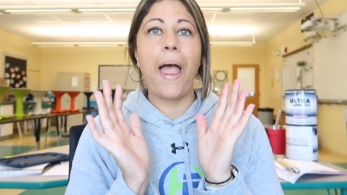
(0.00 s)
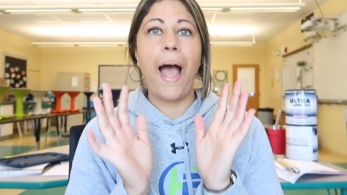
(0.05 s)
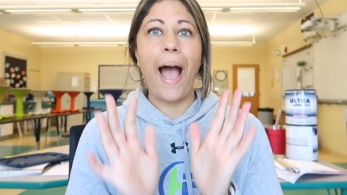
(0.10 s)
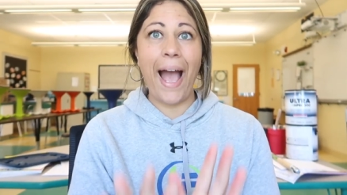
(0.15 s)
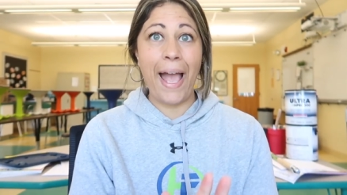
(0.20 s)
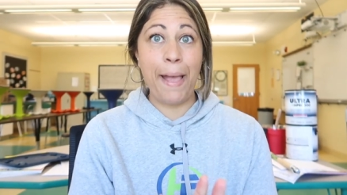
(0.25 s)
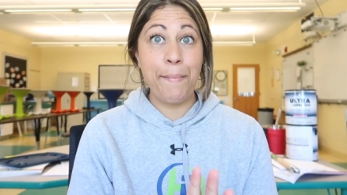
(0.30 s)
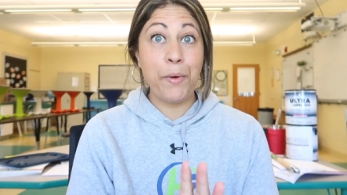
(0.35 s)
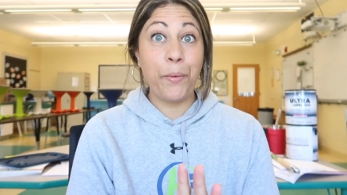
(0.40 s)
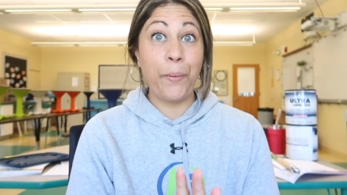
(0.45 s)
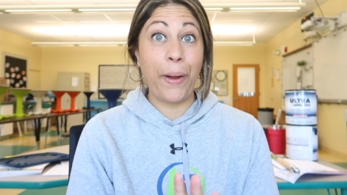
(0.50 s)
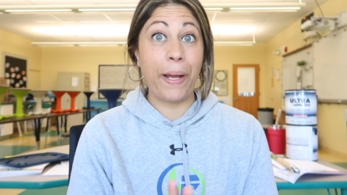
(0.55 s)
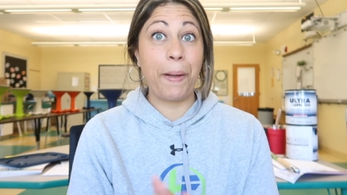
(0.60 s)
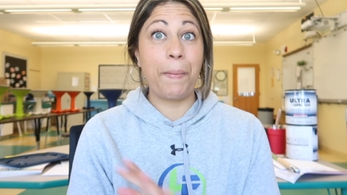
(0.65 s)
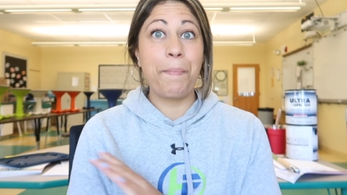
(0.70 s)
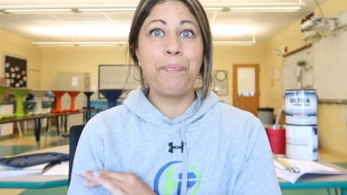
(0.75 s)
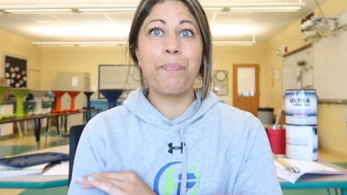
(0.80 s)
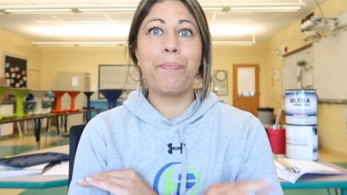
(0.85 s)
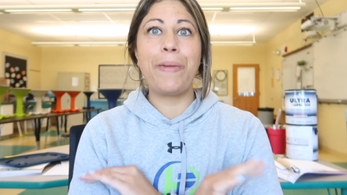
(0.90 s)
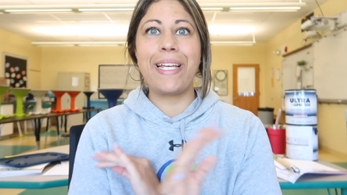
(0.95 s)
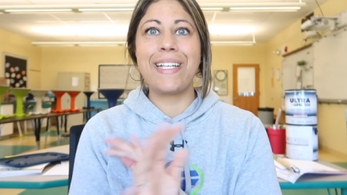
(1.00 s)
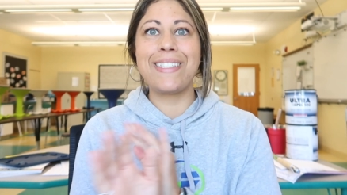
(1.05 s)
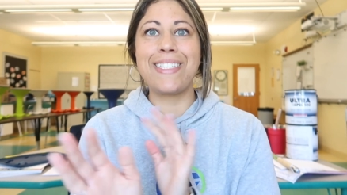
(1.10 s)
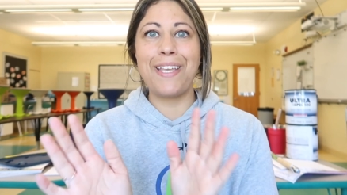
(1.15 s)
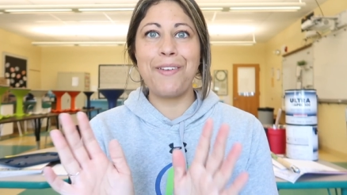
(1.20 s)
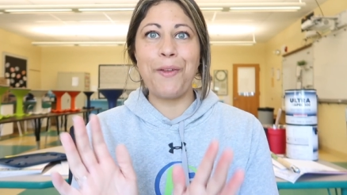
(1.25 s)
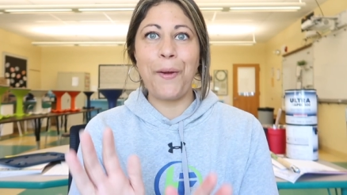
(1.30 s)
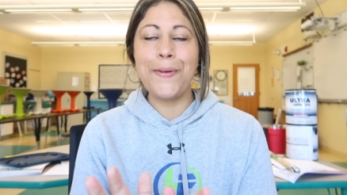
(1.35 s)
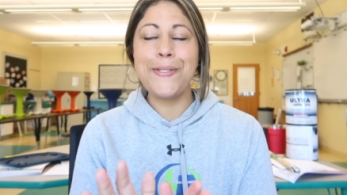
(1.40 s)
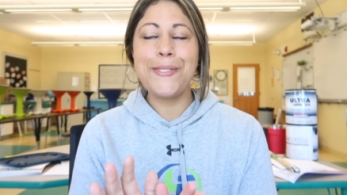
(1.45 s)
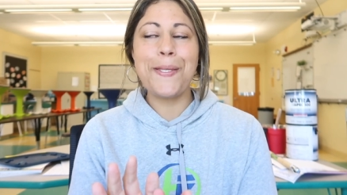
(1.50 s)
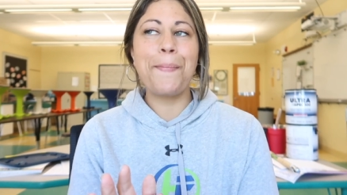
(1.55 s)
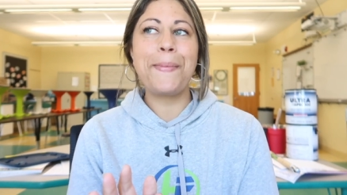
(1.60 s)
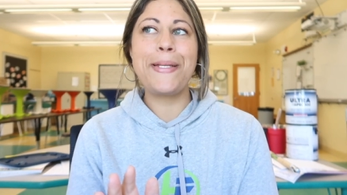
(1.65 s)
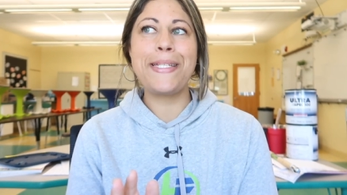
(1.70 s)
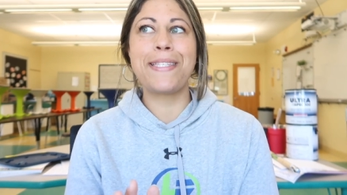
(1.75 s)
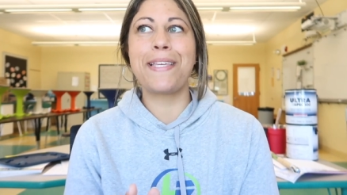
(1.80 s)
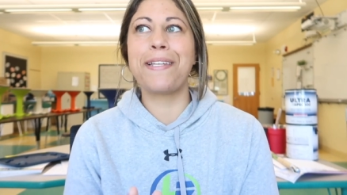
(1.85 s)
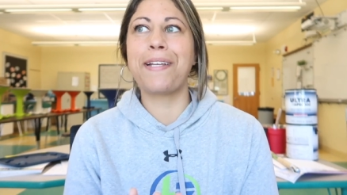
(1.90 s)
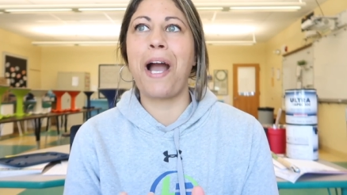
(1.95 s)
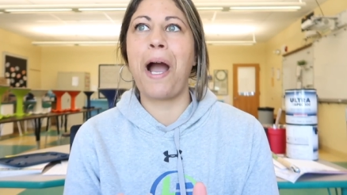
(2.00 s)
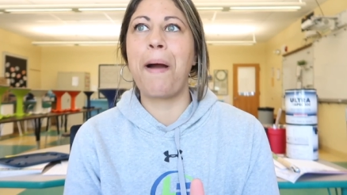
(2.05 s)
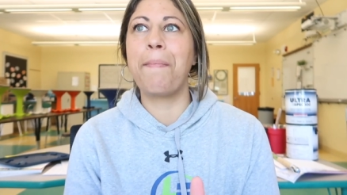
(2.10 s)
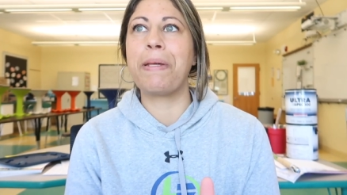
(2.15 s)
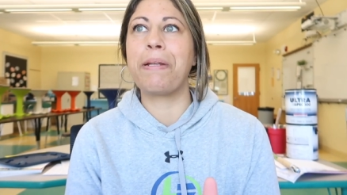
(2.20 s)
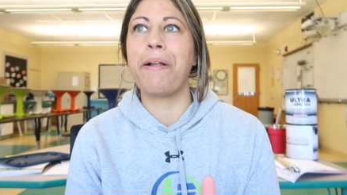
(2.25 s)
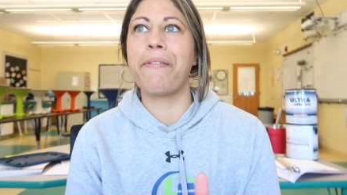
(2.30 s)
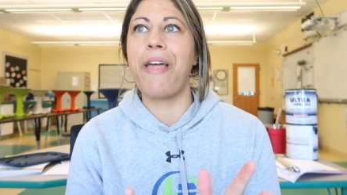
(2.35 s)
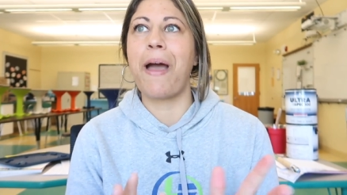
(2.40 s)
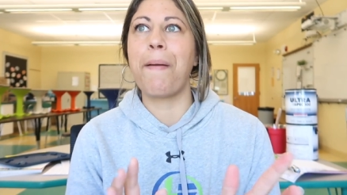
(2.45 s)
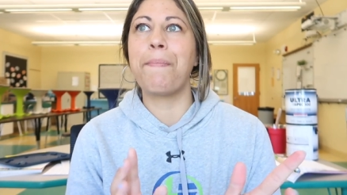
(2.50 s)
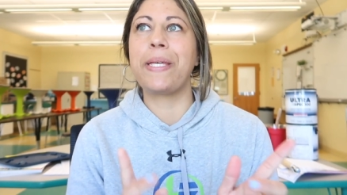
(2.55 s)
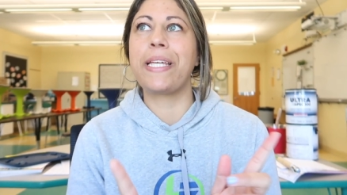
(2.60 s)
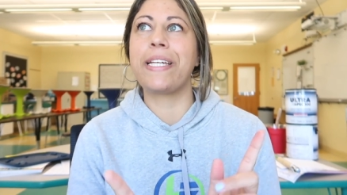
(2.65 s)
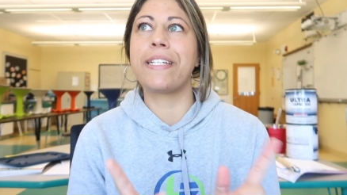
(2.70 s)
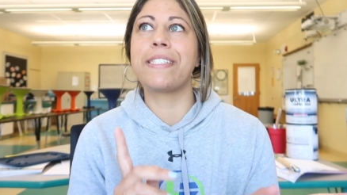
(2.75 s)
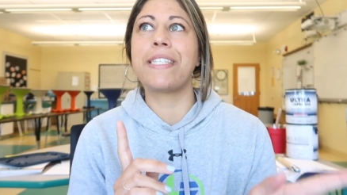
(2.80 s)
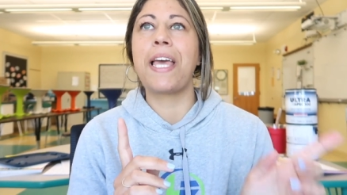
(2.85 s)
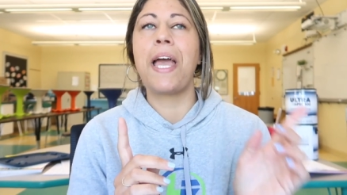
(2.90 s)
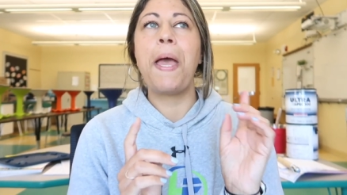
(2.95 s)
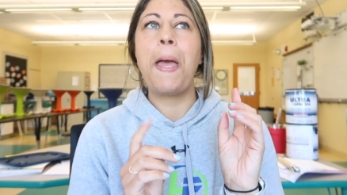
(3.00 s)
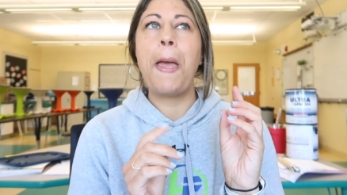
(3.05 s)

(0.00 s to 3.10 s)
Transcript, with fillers: I am aware, because I know somebody's gonna comment on that, because